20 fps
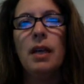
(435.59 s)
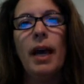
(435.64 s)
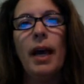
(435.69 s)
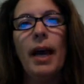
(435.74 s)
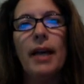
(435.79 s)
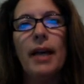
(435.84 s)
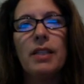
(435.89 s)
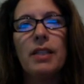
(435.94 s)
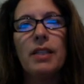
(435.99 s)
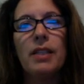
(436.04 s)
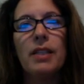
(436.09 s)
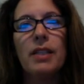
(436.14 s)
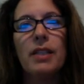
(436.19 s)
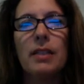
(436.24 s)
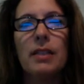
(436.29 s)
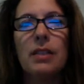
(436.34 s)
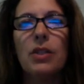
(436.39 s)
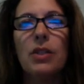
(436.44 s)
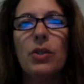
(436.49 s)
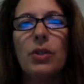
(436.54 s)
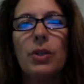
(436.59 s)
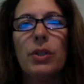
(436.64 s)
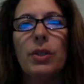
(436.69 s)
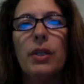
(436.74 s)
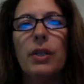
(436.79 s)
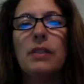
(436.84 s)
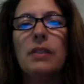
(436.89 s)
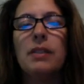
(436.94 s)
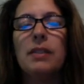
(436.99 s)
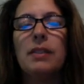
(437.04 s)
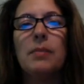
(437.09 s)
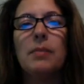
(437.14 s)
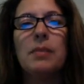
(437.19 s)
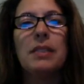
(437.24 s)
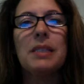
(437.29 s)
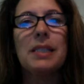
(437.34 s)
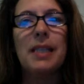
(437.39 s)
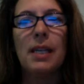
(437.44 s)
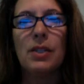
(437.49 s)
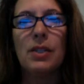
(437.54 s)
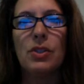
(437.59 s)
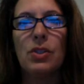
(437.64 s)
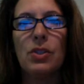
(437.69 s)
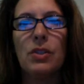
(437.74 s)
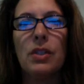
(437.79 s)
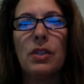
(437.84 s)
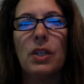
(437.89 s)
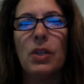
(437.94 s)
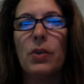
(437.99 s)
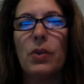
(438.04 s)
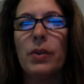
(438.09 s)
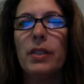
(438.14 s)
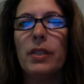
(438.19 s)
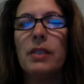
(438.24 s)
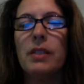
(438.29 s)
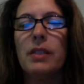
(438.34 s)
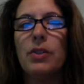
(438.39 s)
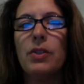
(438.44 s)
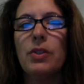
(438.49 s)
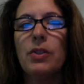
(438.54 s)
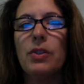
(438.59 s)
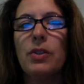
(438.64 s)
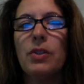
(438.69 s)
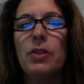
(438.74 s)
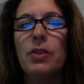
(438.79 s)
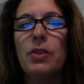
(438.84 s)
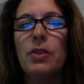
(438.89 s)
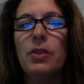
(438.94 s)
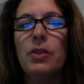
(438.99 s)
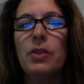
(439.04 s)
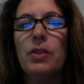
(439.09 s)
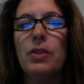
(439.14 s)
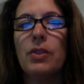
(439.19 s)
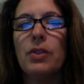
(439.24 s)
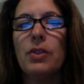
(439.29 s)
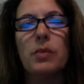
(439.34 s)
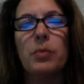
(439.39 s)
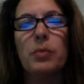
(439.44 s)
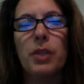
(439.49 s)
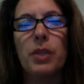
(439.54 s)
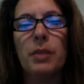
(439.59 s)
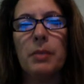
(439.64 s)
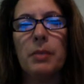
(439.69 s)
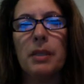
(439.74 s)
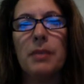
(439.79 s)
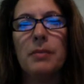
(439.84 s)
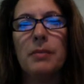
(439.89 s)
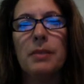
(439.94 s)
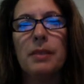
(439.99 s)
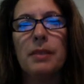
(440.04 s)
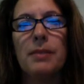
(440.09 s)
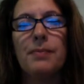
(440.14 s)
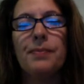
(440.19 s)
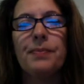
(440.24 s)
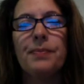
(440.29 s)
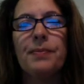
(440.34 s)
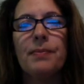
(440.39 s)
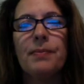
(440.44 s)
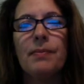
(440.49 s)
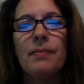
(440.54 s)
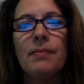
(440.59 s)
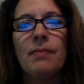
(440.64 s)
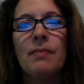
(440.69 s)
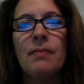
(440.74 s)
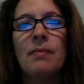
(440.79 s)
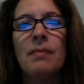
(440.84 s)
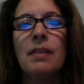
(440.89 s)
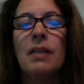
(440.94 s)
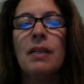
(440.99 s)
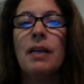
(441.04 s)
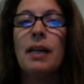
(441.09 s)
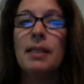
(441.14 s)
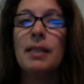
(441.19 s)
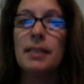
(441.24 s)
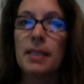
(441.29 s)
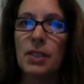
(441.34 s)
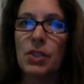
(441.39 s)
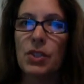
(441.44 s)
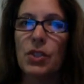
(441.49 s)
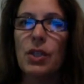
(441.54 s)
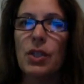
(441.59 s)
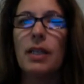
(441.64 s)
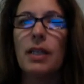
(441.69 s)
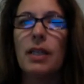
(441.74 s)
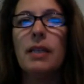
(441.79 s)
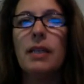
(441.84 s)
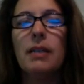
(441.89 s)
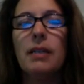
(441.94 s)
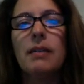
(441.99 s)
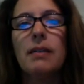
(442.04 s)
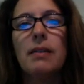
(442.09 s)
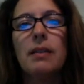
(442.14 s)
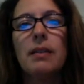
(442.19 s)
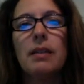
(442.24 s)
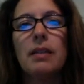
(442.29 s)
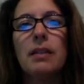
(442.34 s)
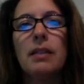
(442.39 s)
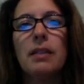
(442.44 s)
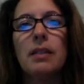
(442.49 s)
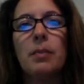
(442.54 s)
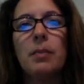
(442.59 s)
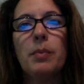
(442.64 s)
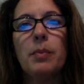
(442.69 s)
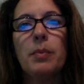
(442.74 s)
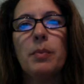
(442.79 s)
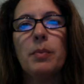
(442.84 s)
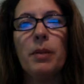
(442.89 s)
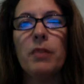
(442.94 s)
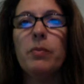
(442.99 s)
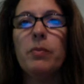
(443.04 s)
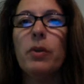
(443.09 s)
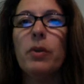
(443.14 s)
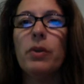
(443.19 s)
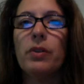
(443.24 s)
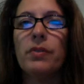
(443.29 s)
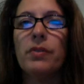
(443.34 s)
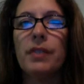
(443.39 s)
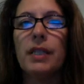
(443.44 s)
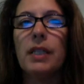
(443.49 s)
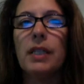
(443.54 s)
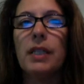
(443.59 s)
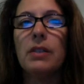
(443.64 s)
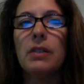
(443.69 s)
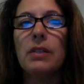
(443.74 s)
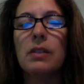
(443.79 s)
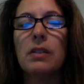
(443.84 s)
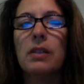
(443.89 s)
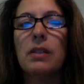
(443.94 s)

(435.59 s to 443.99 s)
as well as incur a substantial increase in your auto insurance premiums. Additionally, the Department of Motor Vehicles